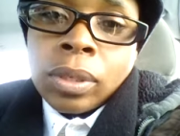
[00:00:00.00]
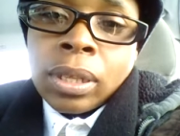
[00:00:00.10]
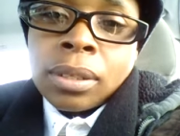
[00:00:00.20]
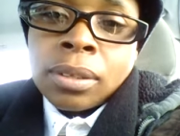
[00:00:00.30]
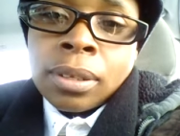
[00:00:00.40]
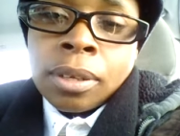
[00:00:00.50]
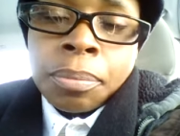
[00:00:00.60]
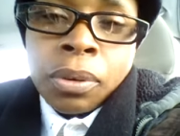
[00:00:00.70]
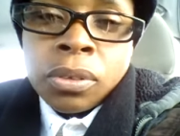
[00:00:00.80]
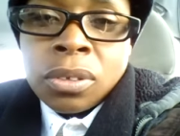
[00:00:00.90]
I'd like to
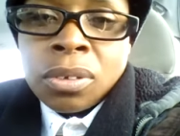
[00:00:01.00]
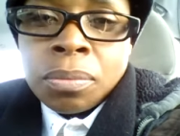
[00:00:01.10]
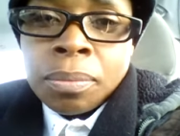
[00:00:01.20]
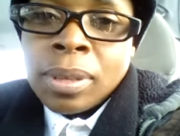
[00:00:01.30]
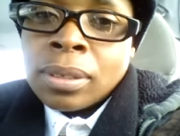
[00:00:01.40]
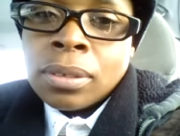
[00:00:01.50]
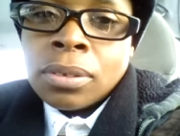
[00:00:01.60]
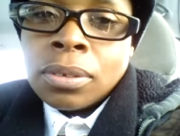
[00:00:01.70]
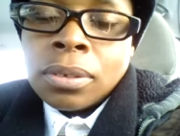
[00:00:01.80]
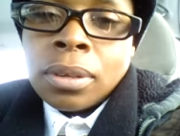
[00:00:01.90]
send a personal
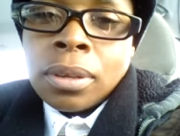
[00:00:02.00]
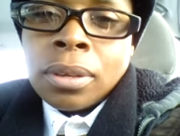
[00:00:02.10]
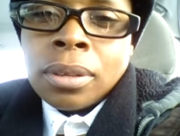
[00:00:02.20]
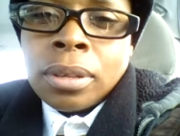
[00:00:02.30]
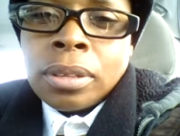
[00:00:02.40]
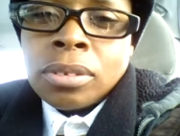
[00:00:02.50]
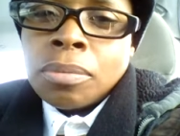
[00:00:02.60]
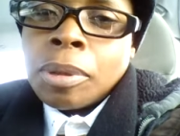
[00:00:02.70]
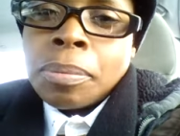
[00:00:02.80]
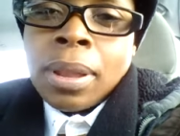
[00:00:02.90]
message
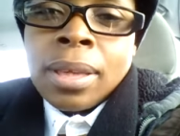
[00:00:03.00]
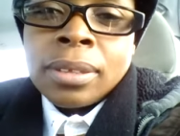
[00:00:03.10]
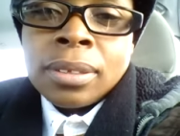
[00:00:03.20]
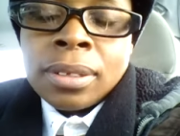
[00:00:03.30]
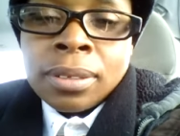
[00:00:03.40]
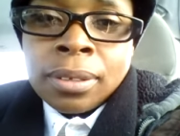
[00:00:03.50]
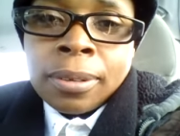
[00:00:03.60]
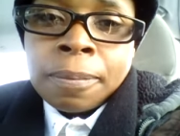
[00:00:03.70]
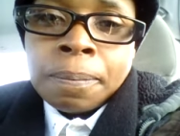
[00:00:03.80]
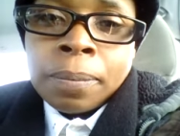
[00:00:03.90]
to my black
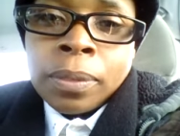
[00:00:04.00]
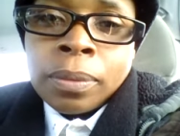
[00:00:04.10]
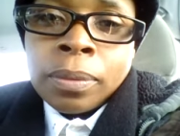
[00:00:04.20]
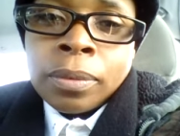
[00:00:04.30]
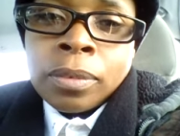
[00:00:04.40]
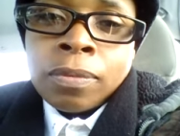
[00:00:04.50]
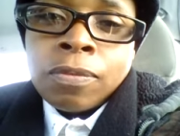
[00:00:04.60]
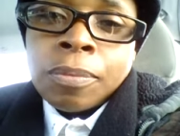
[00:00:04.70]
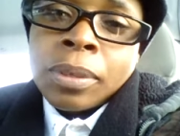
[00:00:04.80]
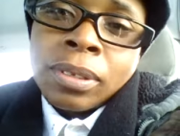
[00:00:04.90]
sister
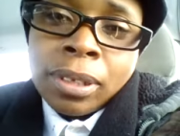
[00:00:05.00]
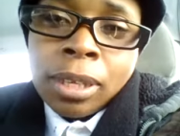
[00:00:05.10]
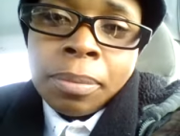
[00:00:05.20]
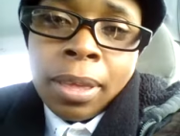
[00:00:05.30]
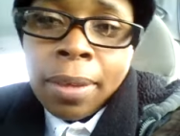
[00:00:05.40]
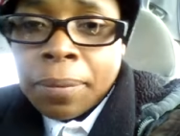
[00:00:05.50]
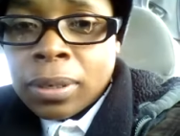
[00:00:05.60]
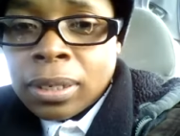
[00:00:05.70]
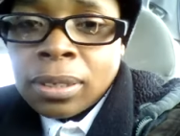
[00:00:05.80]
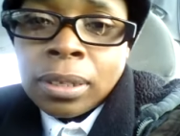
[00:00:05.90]
from the same
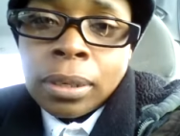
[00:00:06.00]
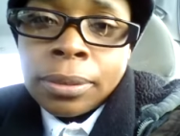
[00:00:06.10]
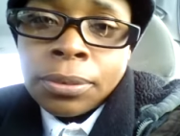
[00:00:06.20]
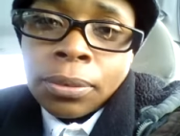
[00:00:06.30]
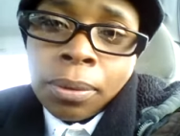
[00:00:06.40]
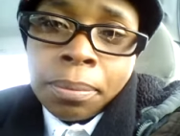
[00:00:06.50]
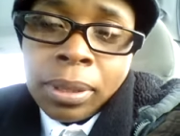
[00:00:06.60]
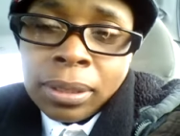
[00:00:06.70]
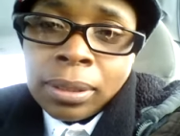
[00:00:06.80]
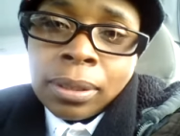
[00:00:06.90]
heavenly celestial
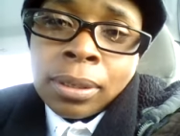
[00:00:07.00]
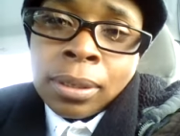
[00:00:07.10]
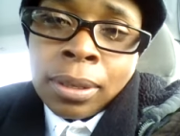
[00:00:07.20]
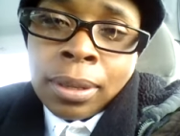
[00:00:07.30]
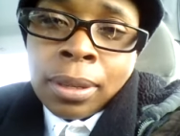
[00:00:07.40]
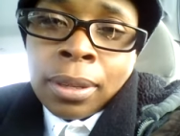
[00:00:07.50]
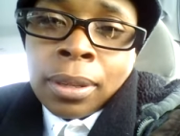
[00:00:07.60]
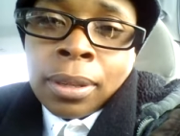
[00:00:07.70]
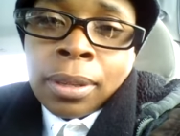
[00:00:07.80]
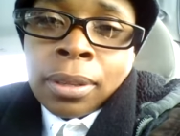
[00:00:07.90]
mister
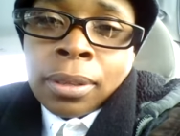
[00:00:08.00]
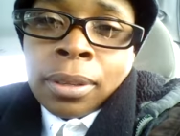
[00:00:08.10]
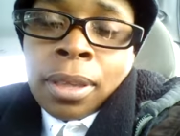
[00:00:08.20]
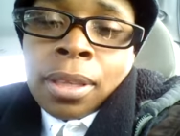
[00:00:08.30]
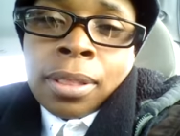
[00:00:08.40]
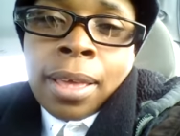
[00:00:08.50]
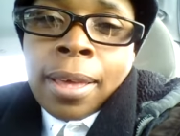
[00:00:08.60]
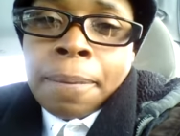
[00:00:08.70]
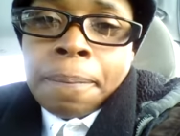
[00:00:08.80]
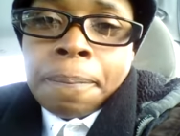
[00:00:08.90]

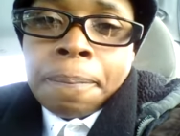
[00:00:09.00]
that